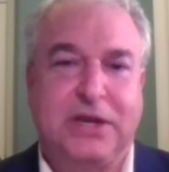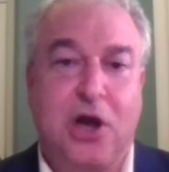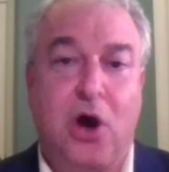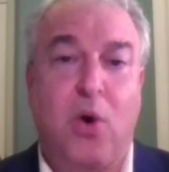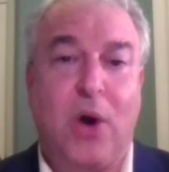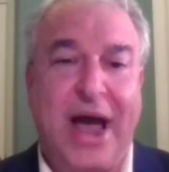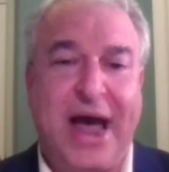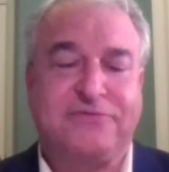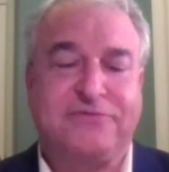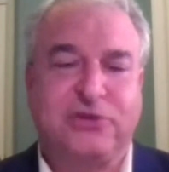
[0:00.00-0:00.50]

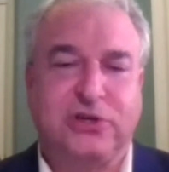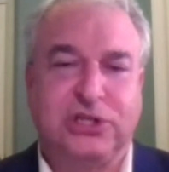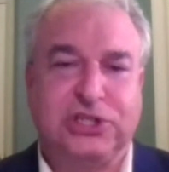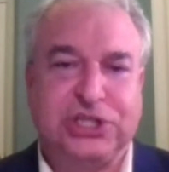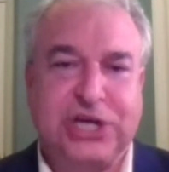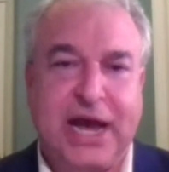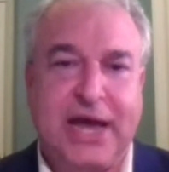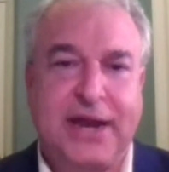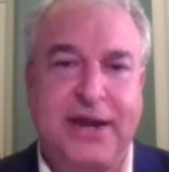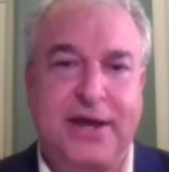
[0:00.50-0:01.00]
go after
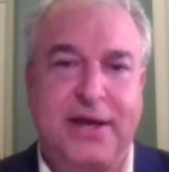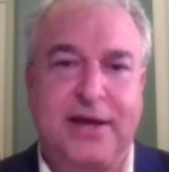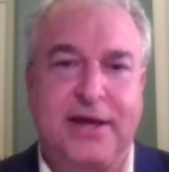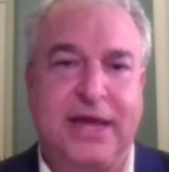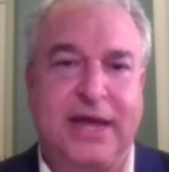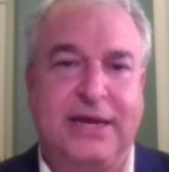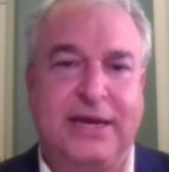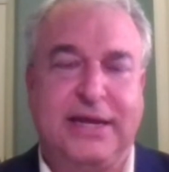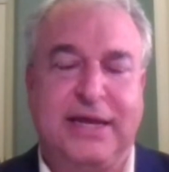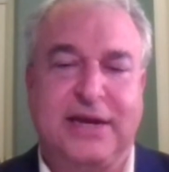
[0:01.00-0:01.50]
China
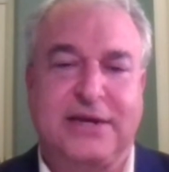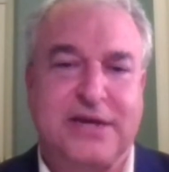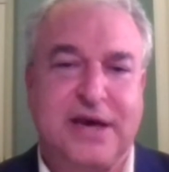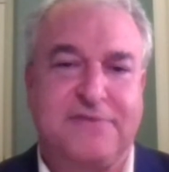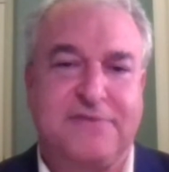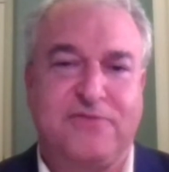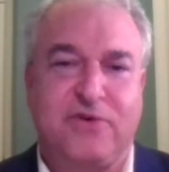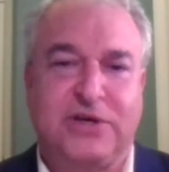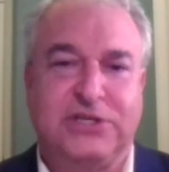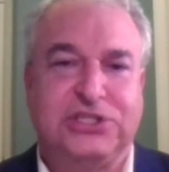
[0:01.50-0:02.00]
and get
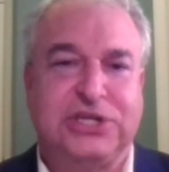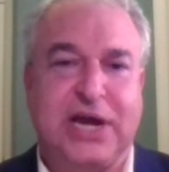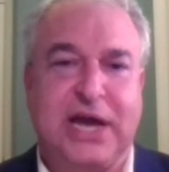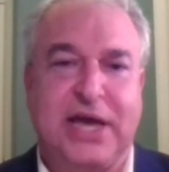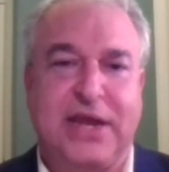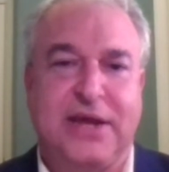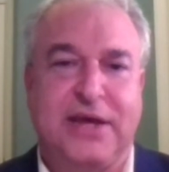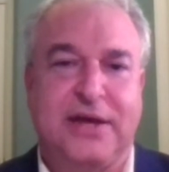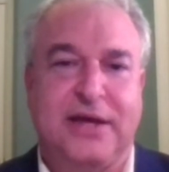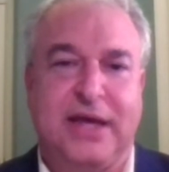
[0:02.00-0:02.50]
tough on
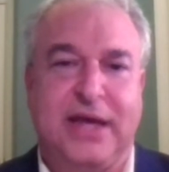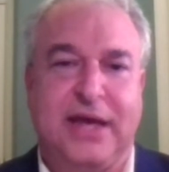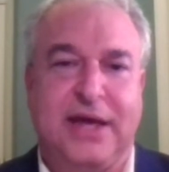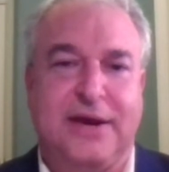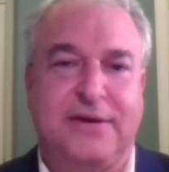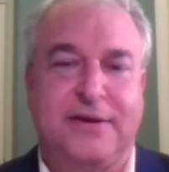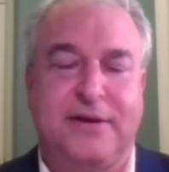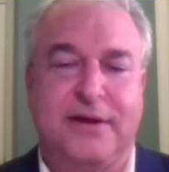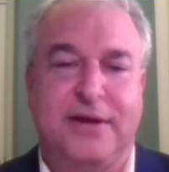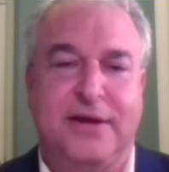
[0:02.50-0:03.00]
China
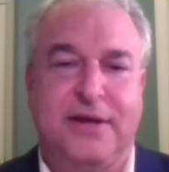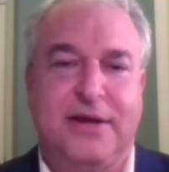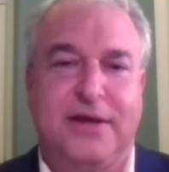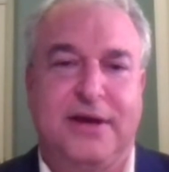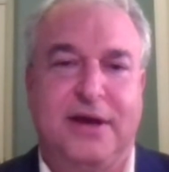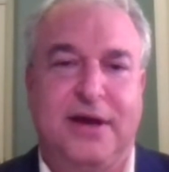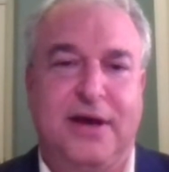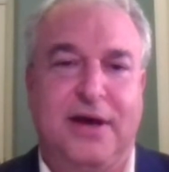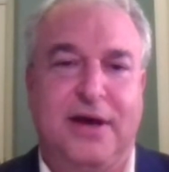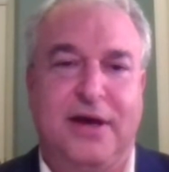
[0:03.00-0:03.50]
and
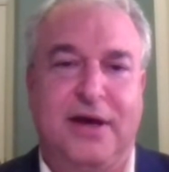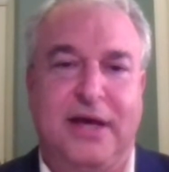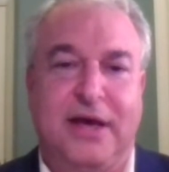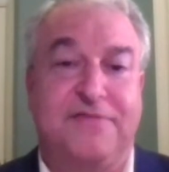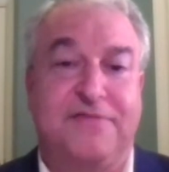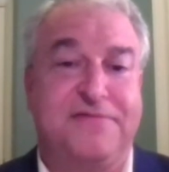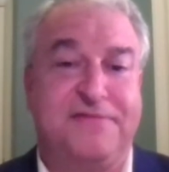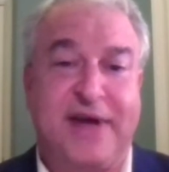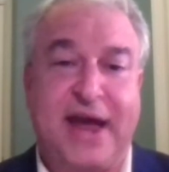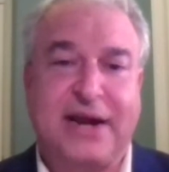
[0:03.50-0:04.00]

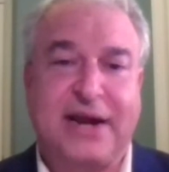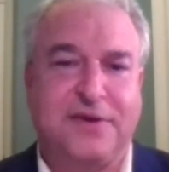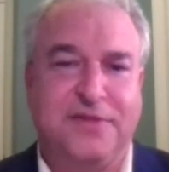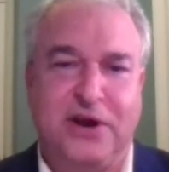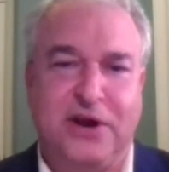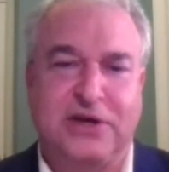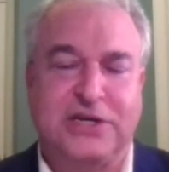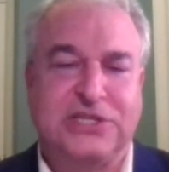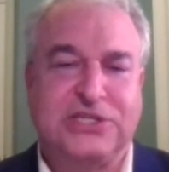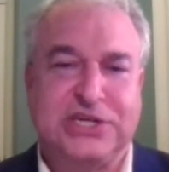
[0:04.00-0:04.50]
affect
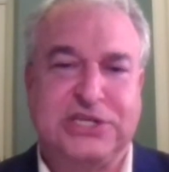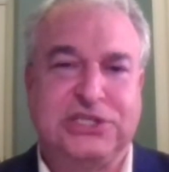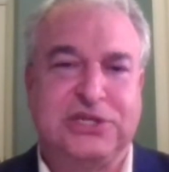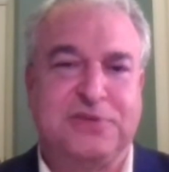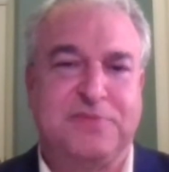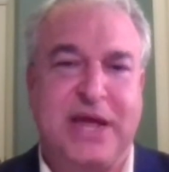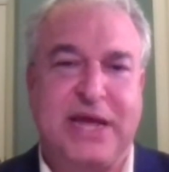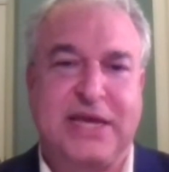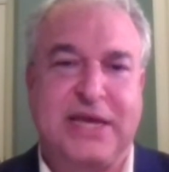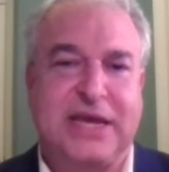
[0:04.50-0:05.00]
their
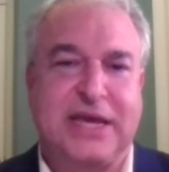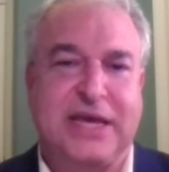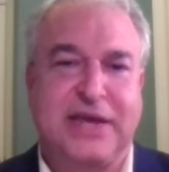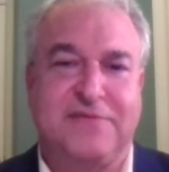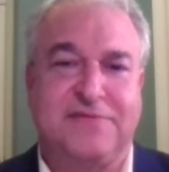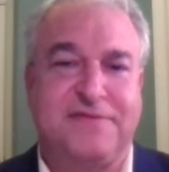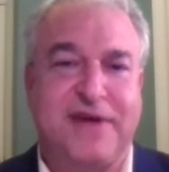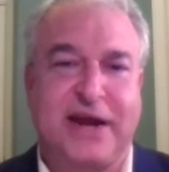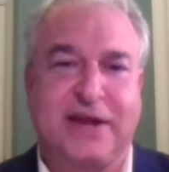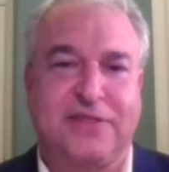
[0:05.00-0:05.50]
decision-making and
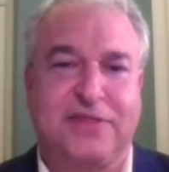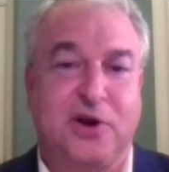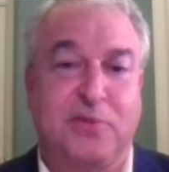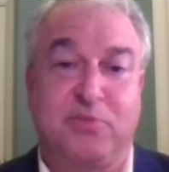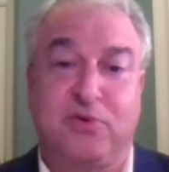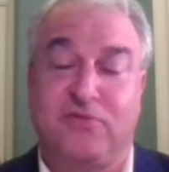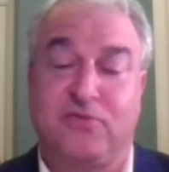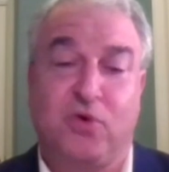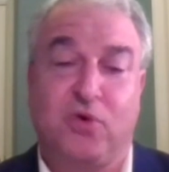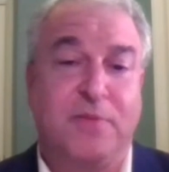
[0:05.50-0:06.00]
affect their
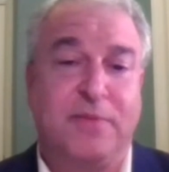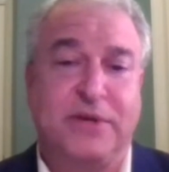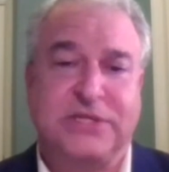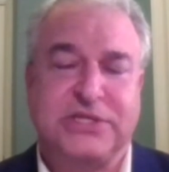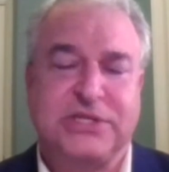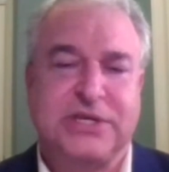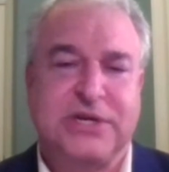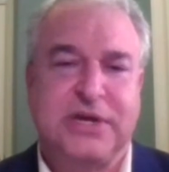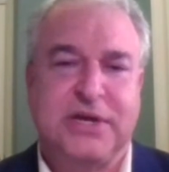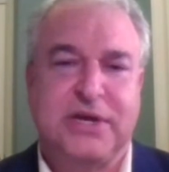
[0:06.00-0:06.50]

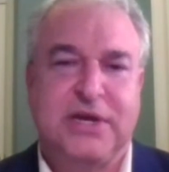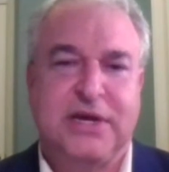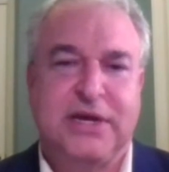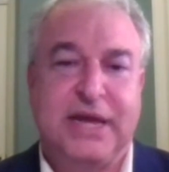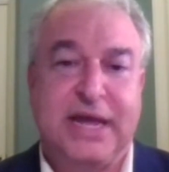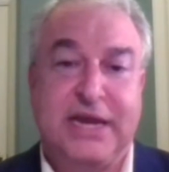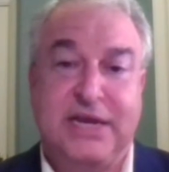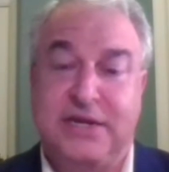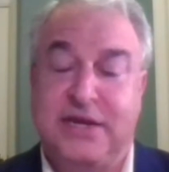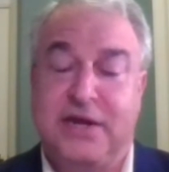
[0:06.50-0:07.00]
performance,
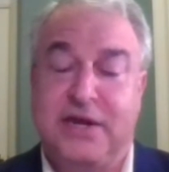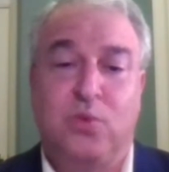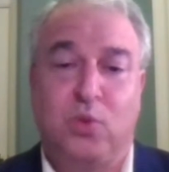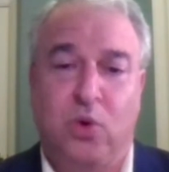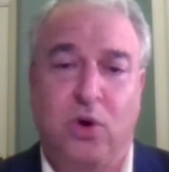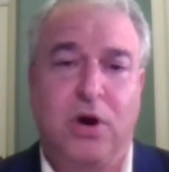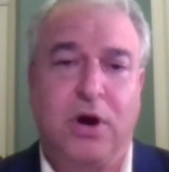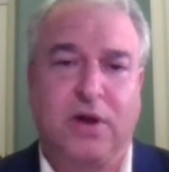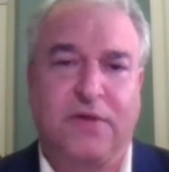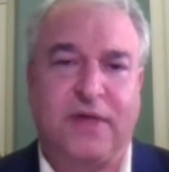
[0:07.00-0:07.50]
it didn't
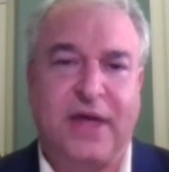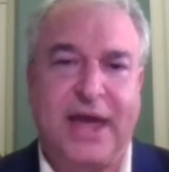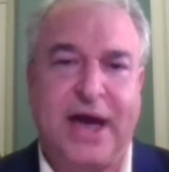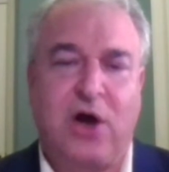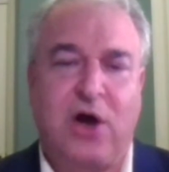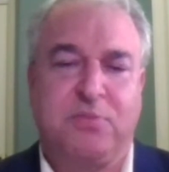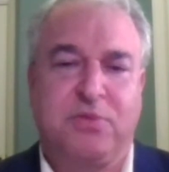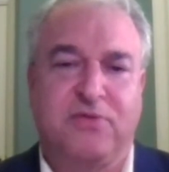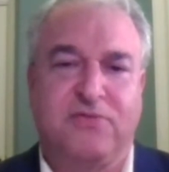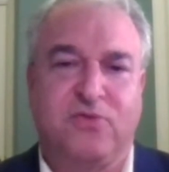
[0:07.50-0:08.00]
work. They
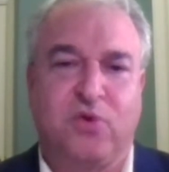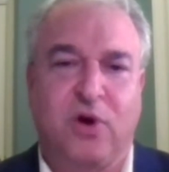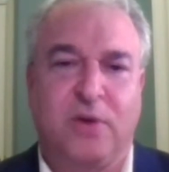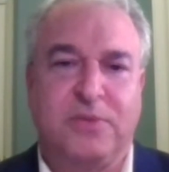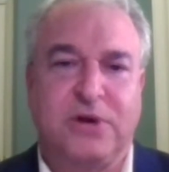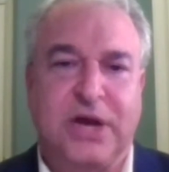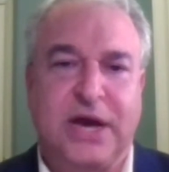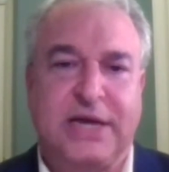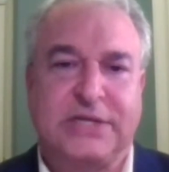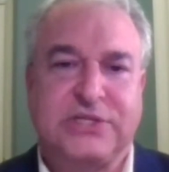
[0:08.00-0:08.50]

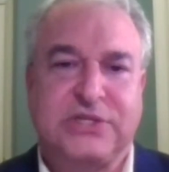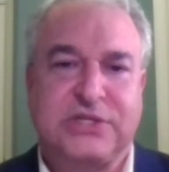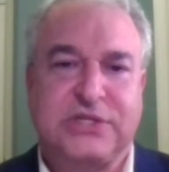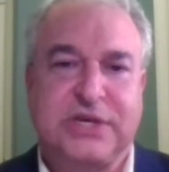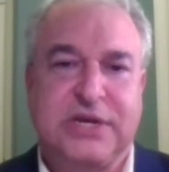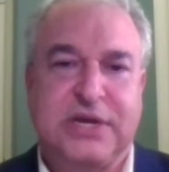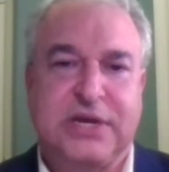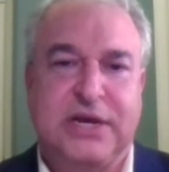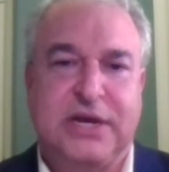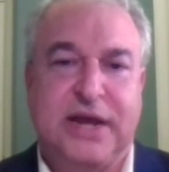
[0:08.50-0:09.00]
outperformed
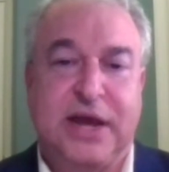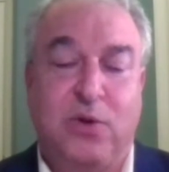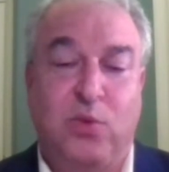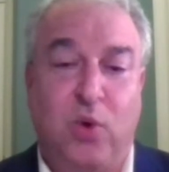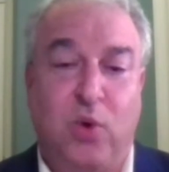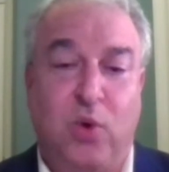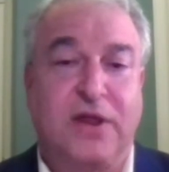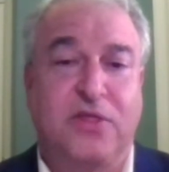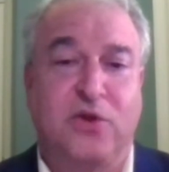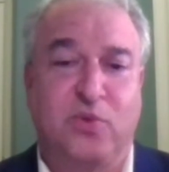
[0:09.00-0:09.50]
us.
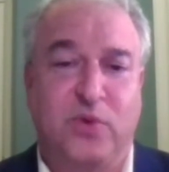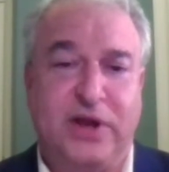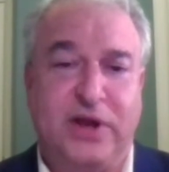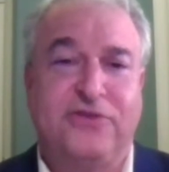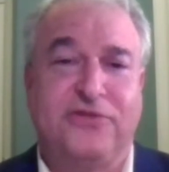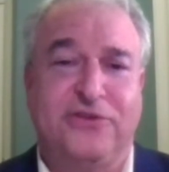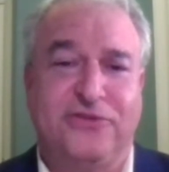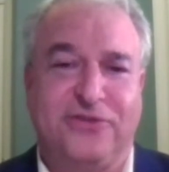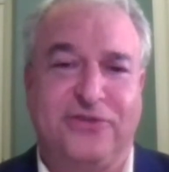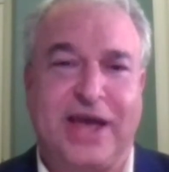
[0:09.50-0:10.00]
And one of the
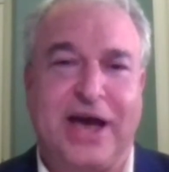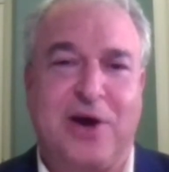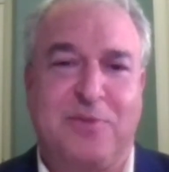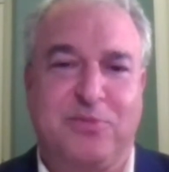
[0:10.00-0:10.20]
reasons they